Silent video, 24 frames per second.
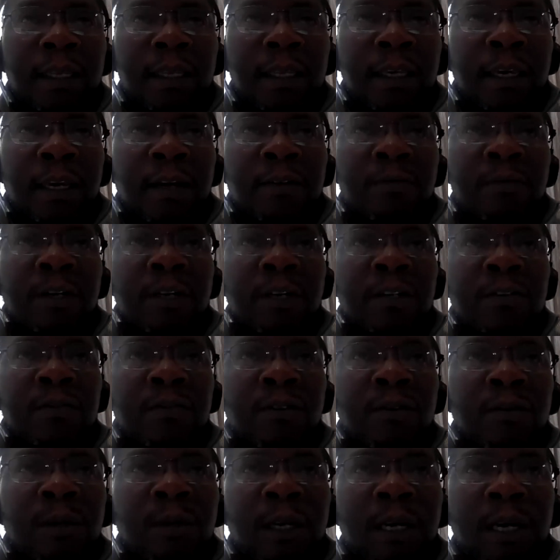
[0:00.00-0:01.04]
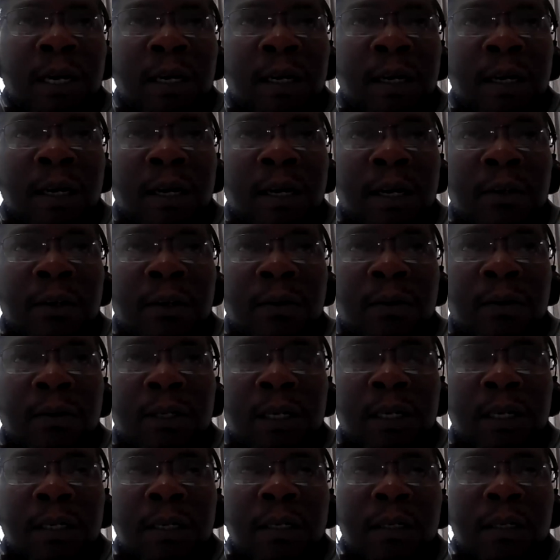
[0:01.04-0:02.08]
think they have transformed their agricultural
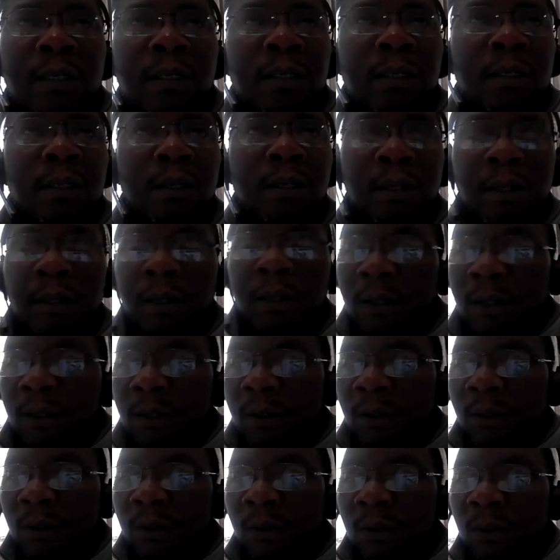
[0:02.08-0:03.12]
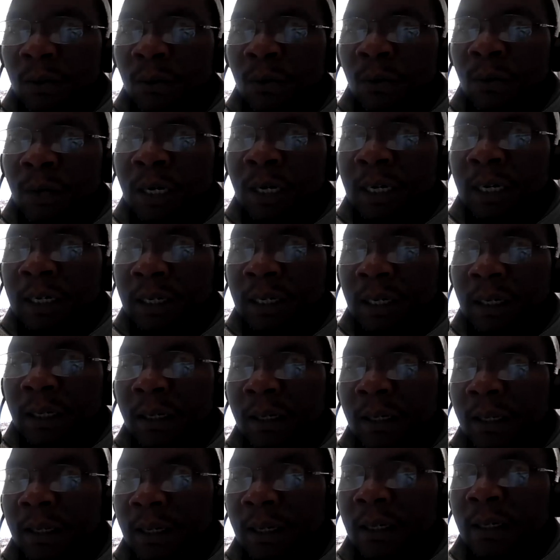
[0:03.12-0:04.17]
sectors through
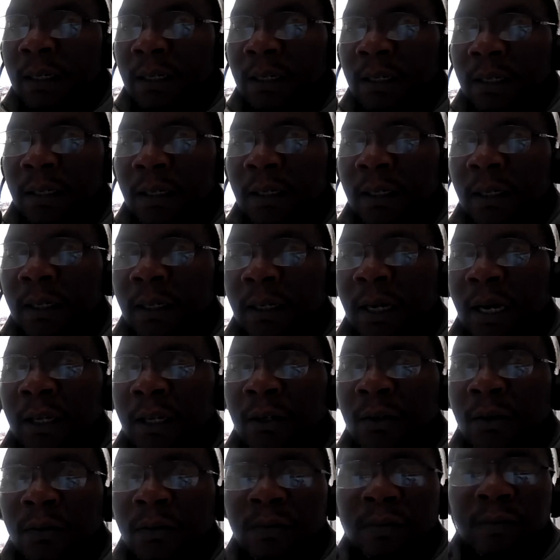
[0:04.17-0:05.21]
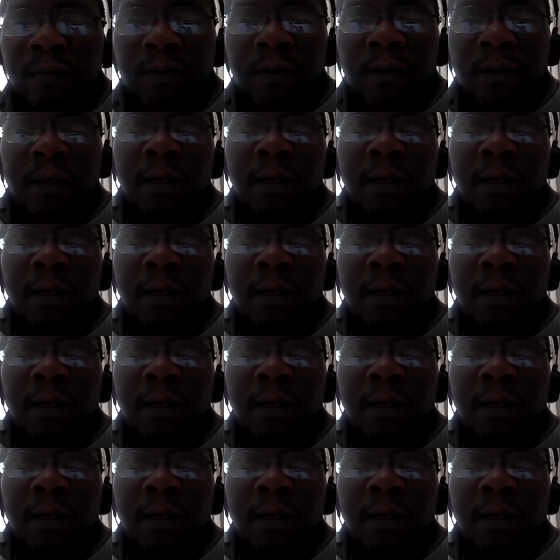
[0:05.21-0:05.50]
undertaking these kinds of